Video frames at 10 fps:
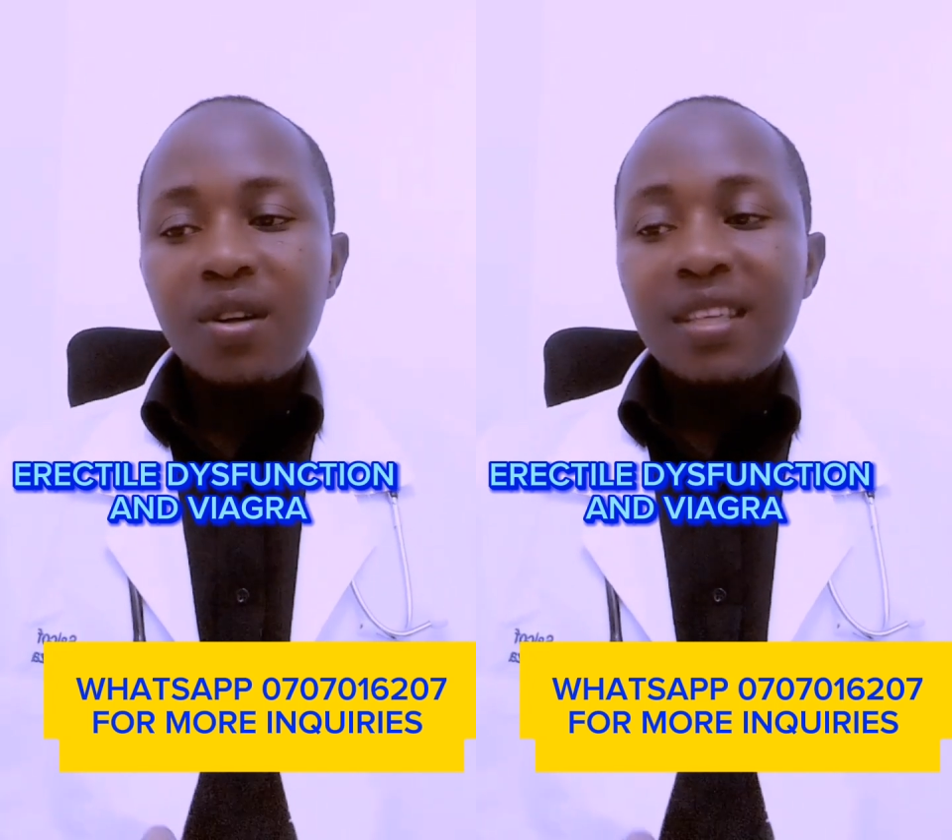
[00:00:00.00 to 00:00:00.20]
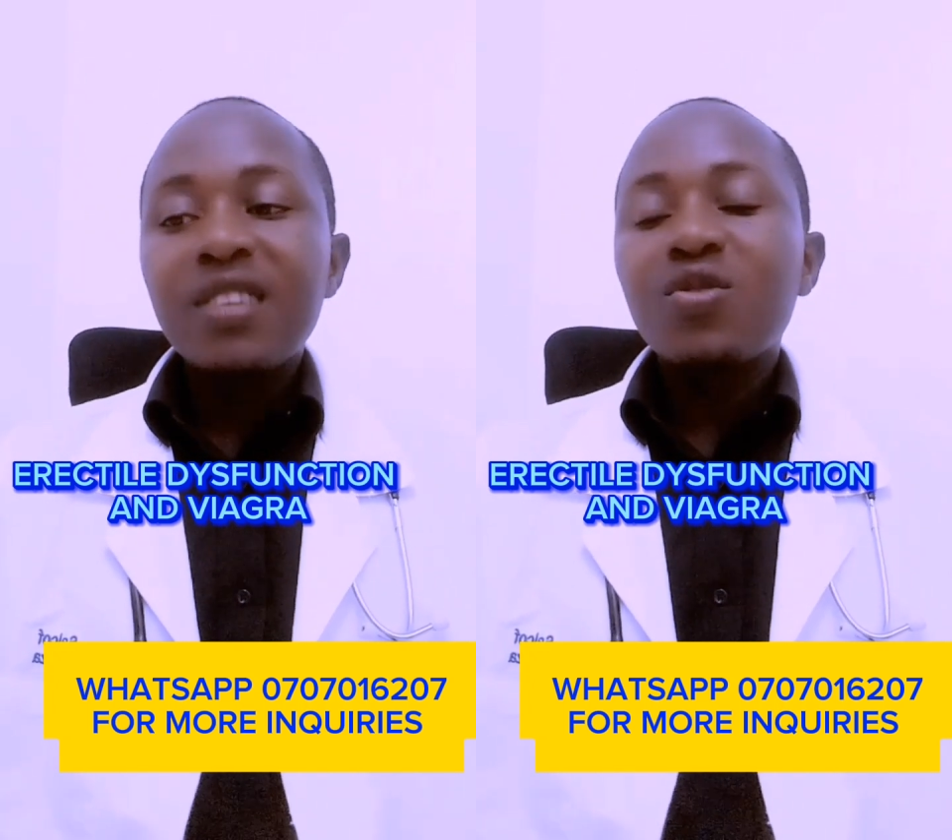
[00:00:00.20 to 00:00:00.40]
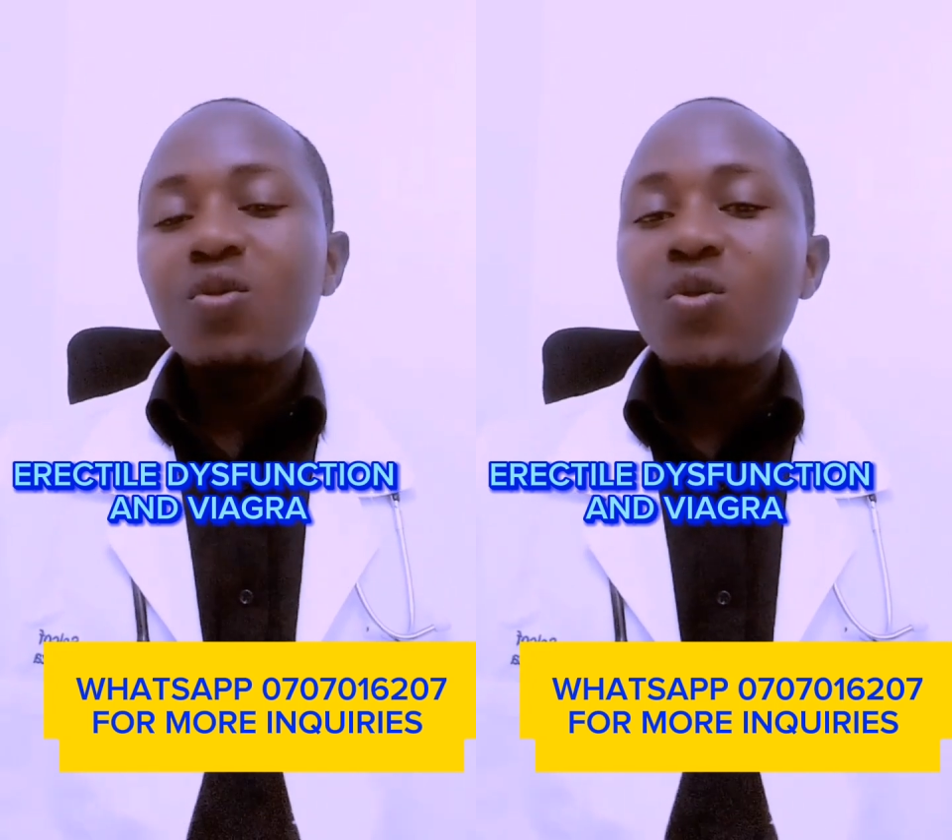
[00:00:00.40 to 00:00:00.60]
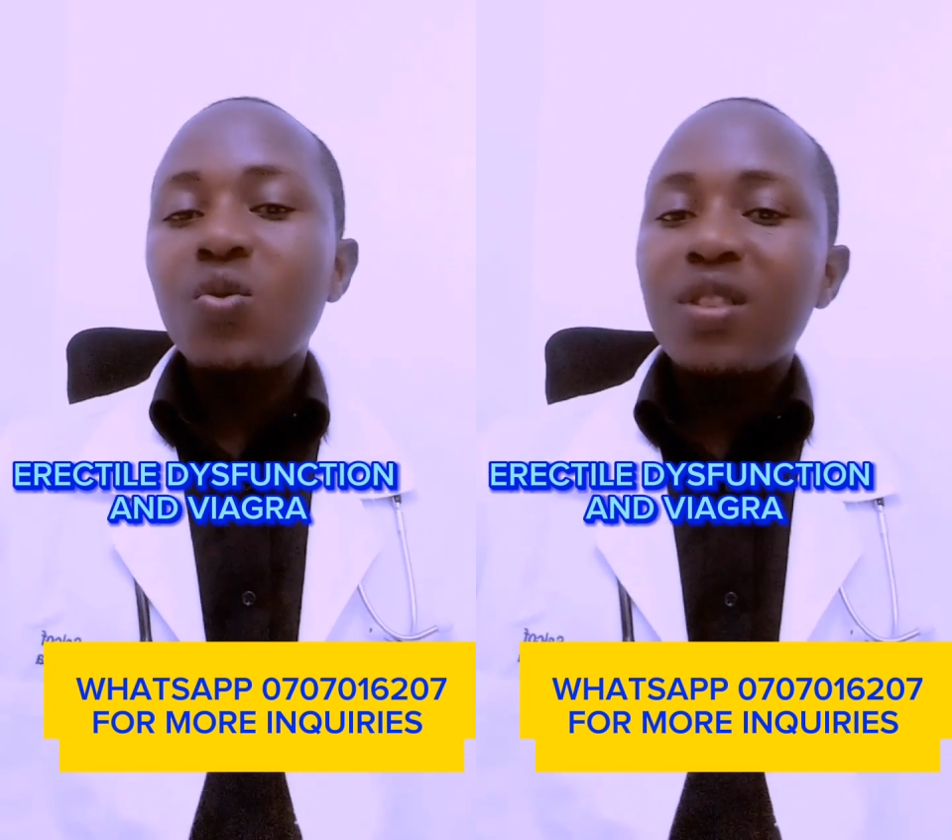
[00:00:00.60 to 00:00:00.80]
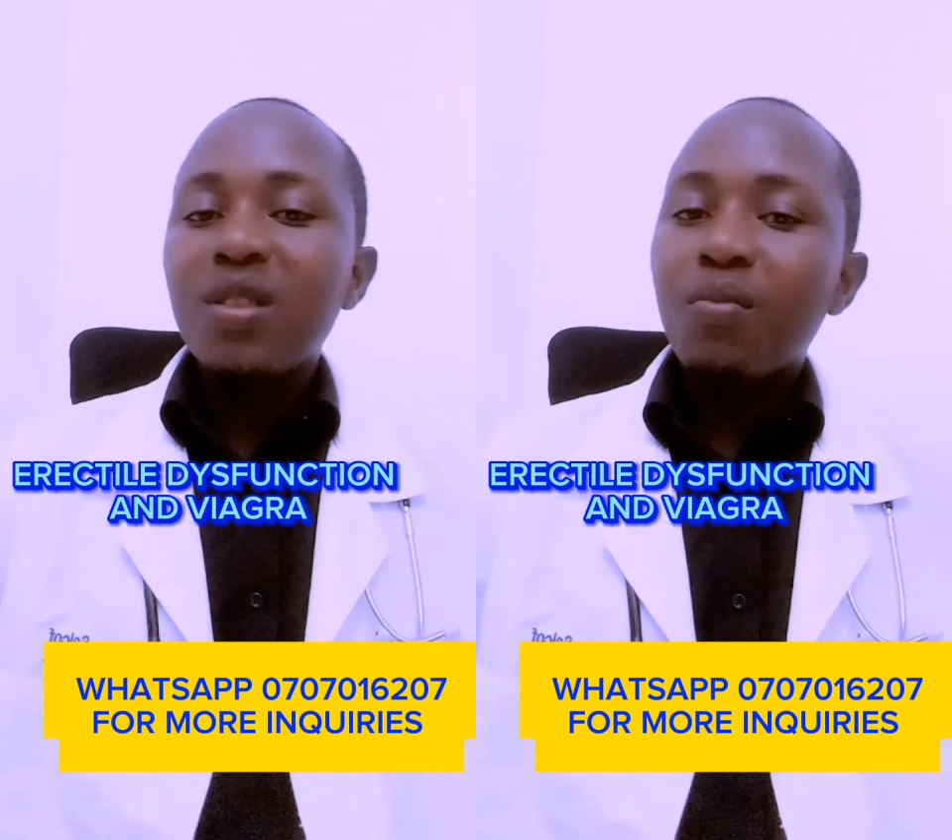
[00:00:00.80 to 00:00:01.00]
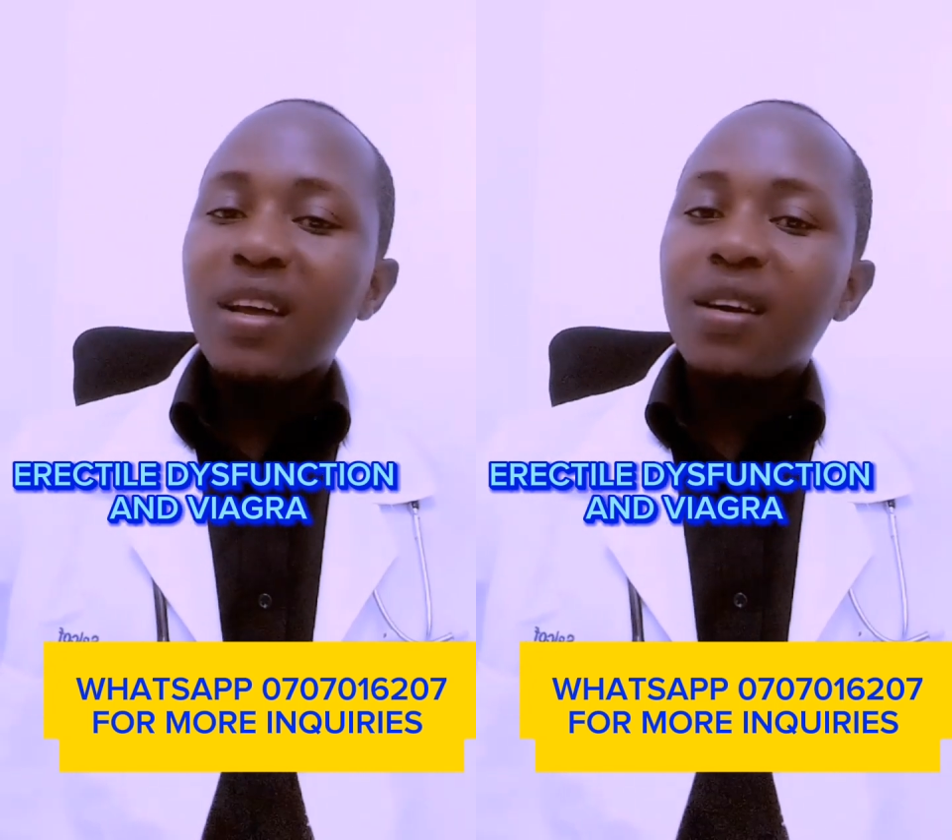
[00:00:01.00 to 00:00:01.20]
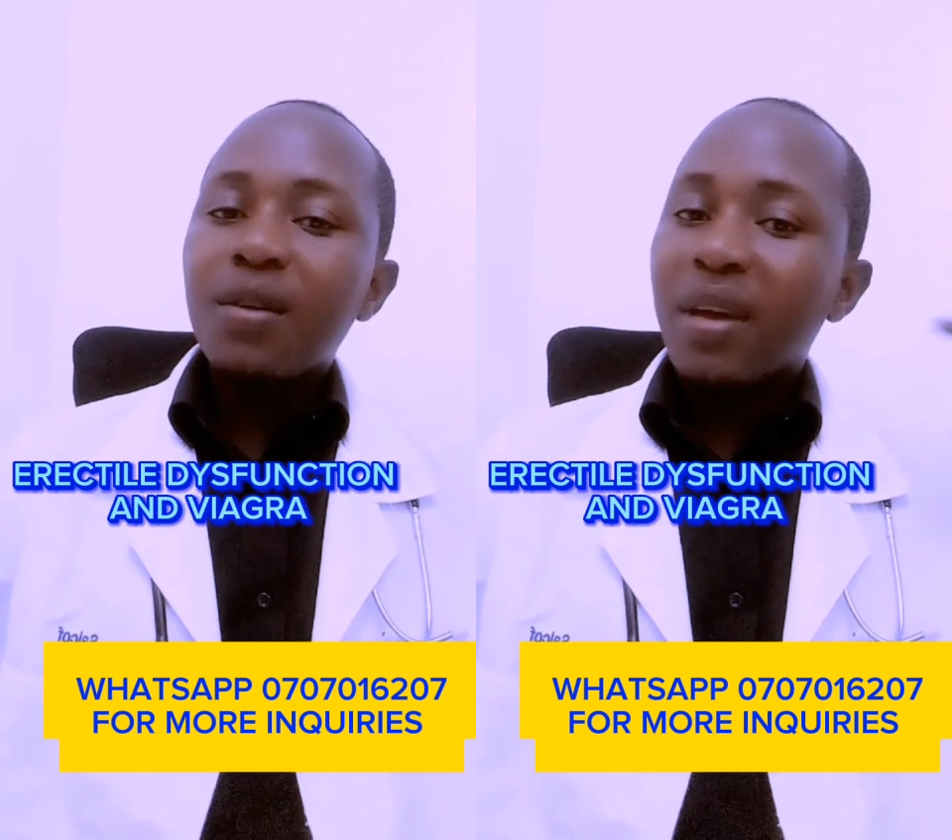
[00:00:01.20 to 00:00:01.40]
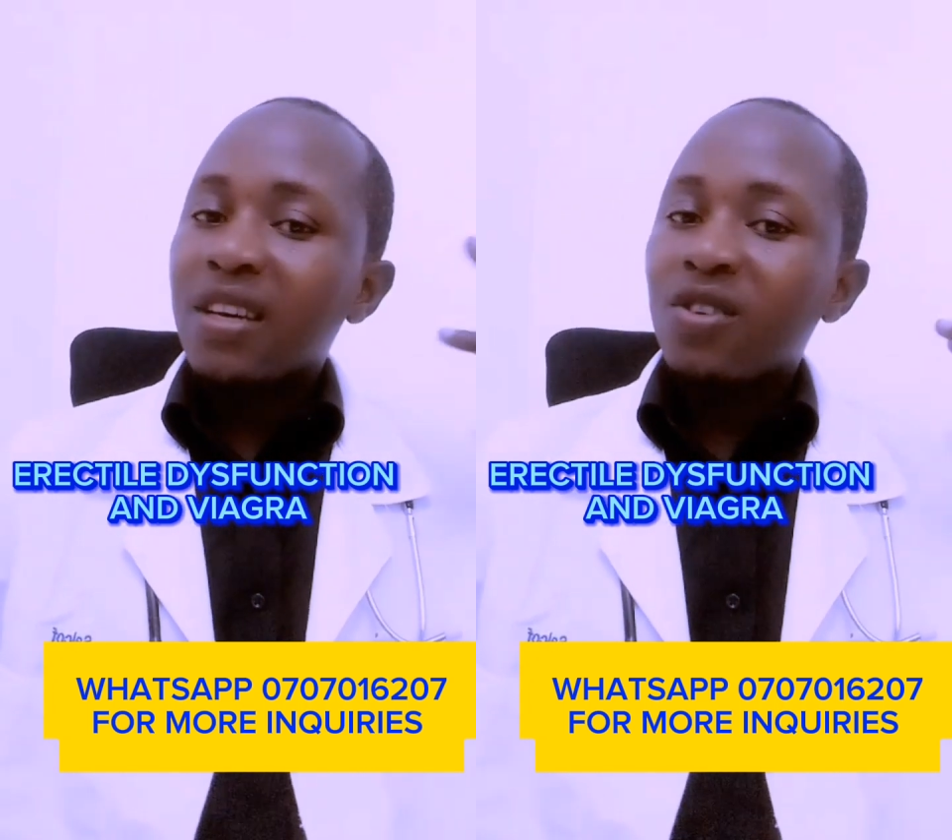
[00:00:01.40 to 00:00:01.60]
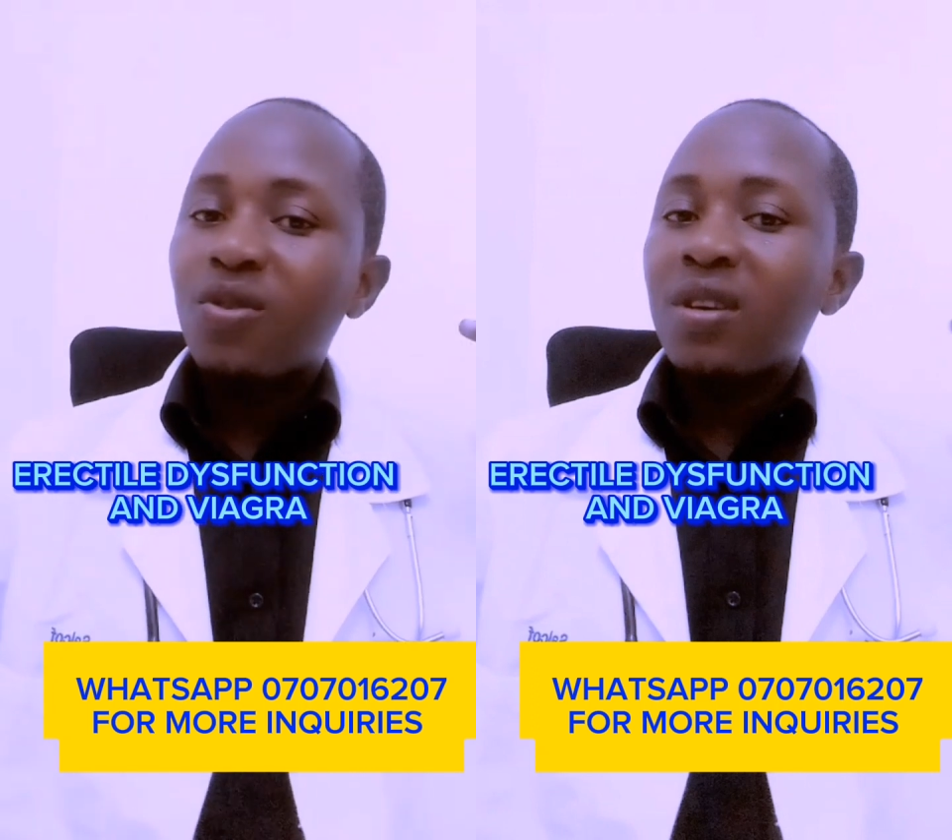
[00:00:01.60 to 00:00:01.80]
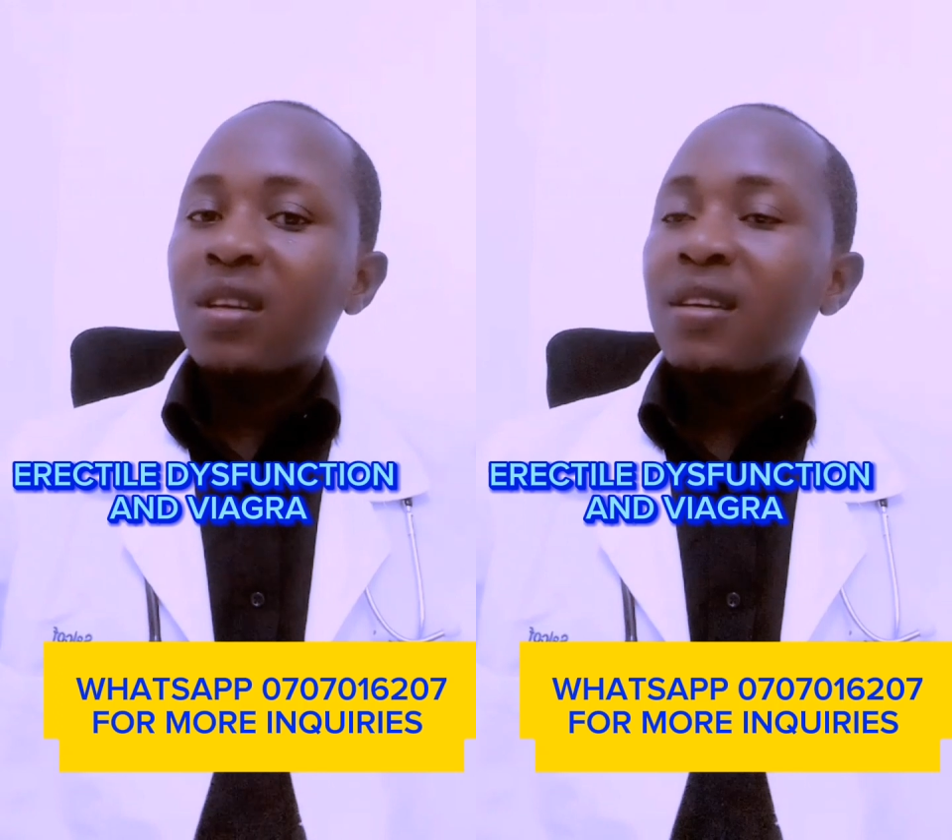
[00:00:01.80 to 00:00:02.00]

things to do with brain, mental,